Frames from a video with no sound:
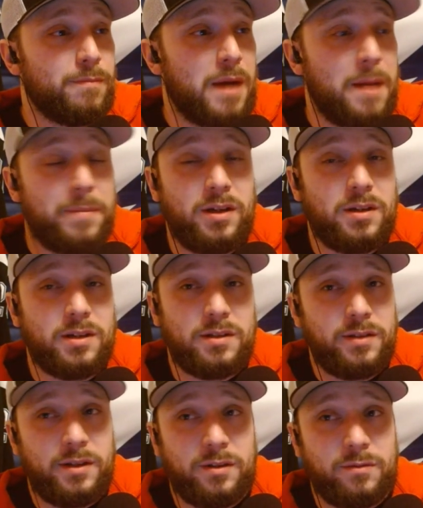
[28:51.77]
popular,
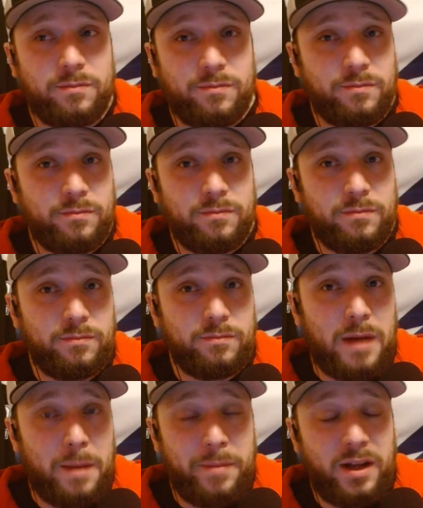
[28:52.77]
you know,
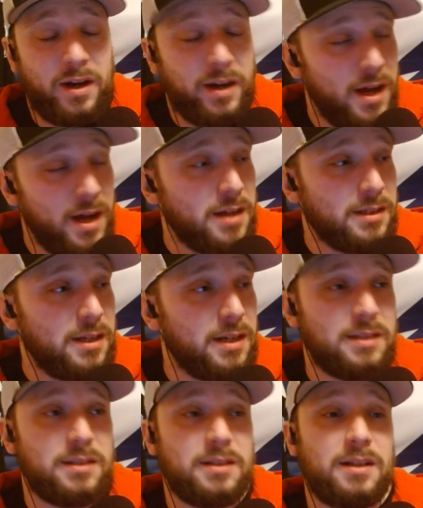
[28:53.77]
popularity
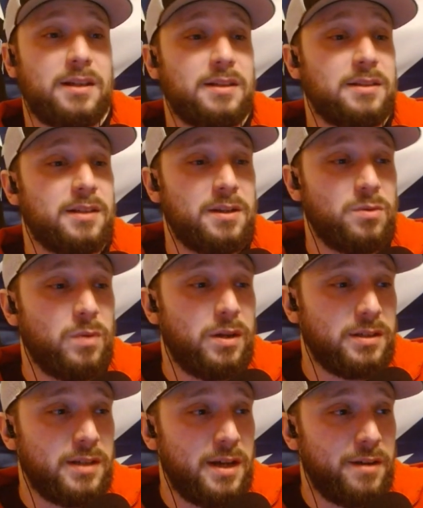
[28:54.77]
contest as
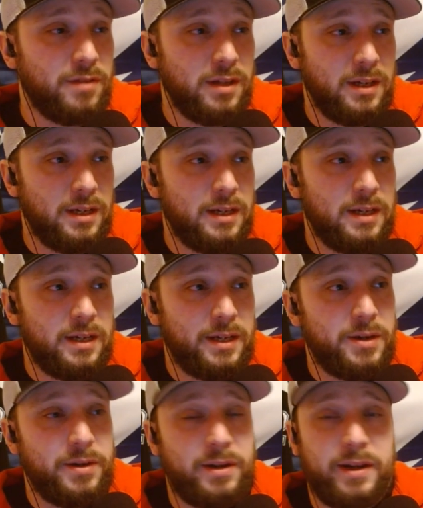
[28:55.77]
well as kind of,
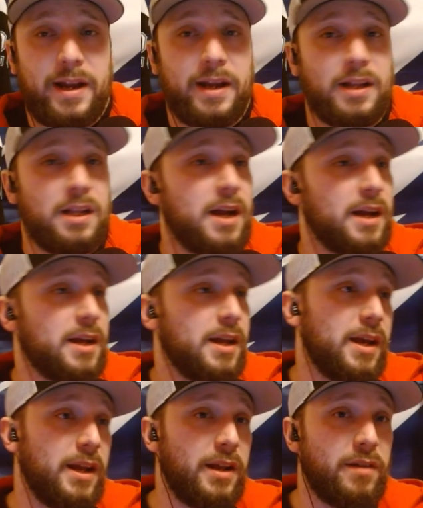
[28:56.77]
you know, you're getting a lot of
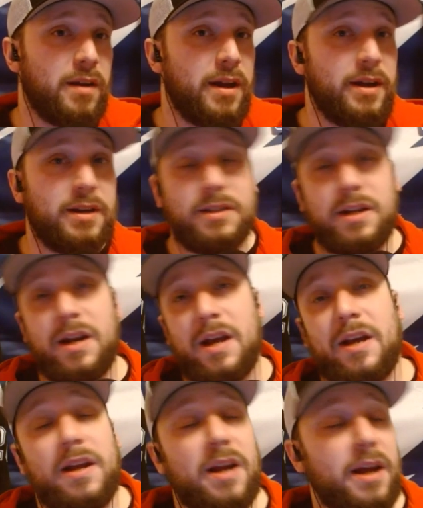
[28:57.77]
Canadian writers, and
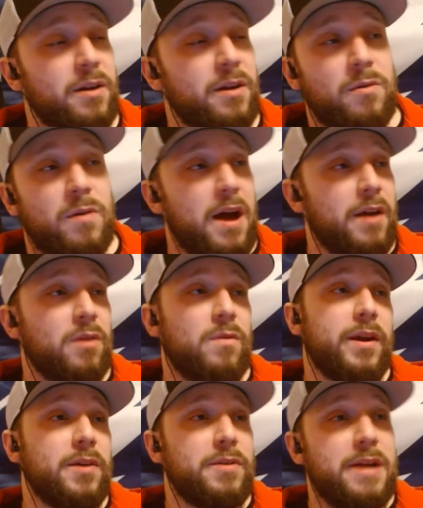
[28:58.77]
I don't
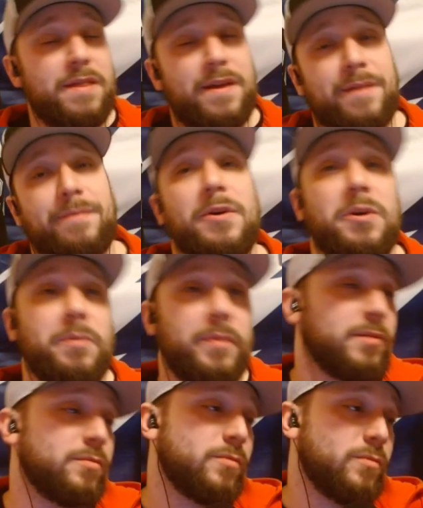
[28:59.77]
want to go down that road,
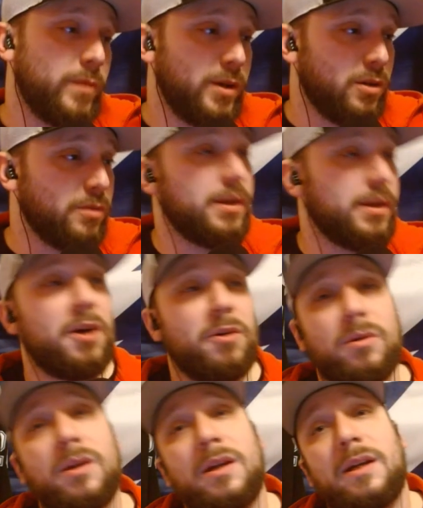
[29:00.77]
but we all
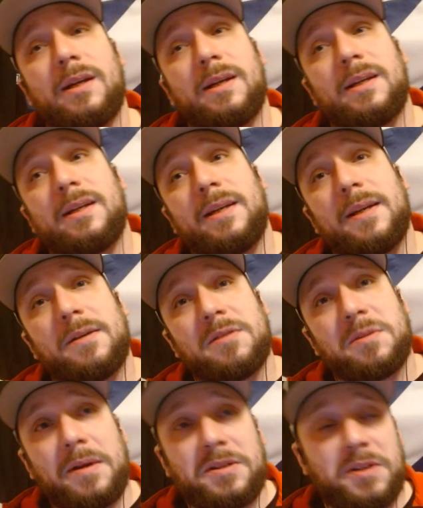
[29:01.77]
know, you know,
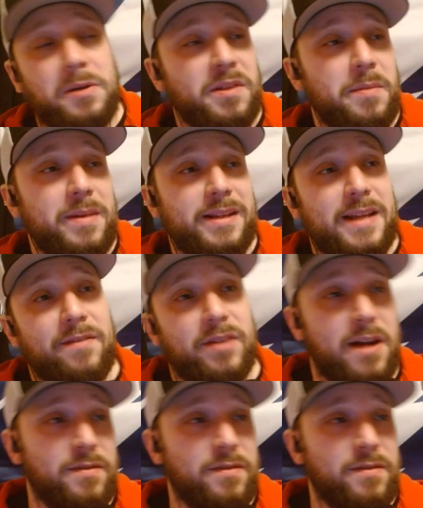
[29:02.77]
especially with the McDavid